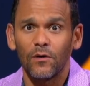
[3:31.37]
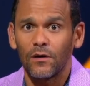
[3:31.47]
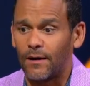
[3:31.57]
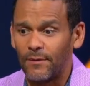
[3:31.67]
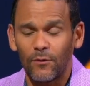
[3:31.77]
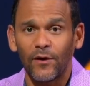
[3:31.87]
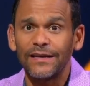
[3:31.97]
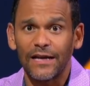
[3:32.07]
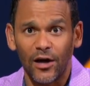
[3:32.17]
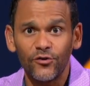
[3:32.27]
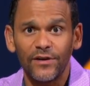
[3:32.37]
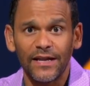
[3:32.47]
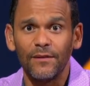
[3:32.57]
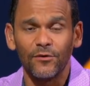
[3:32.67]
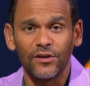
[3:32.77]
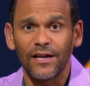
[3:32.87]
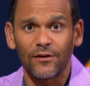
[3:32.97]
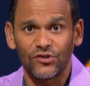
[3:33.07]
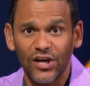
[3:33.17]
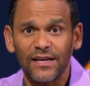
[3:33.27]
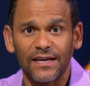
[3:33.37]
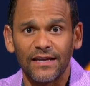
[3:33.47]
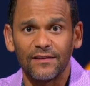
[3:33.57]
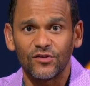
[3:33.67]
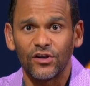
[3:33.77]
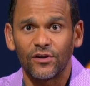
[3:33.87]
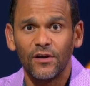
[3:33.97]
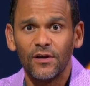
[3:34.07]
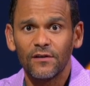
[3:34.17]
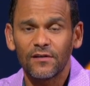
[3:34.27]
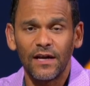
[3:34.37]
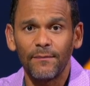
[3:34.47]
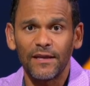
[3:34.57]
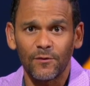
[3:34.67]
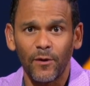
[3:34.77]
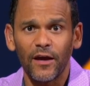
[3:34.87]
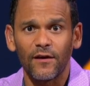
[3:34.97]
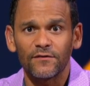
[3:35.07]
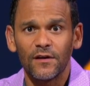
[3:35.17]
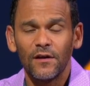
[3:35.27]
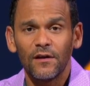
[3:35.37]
I'm not writing a $180 million check again this year to not make the playoffs.